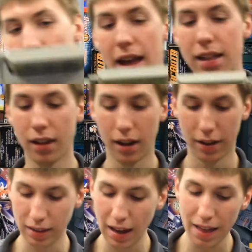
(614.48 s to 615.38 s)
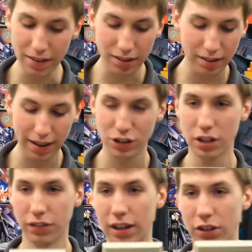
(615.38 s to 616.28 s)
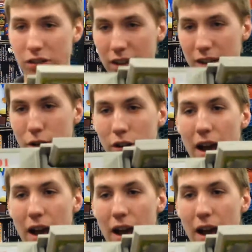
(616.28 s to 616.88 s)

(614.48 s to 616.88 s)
And yeah, this is actually a really interesting computer.